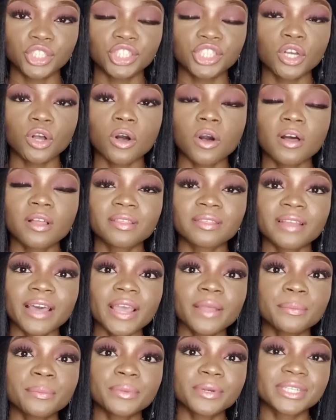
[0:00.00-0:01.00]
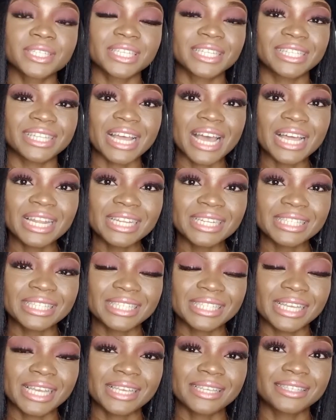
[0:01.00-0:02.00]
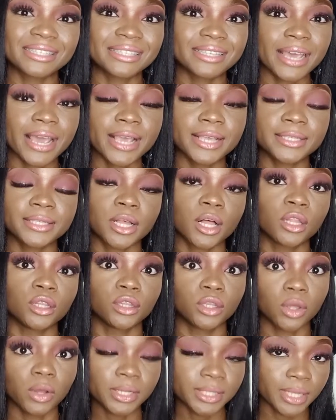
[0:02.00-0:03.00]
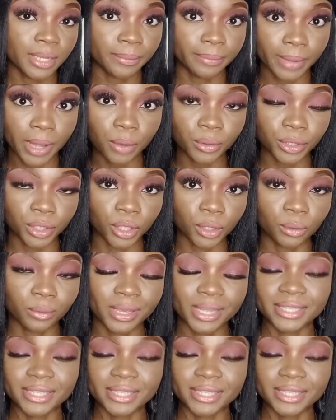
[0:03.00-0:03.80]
your online personality says a lot about you.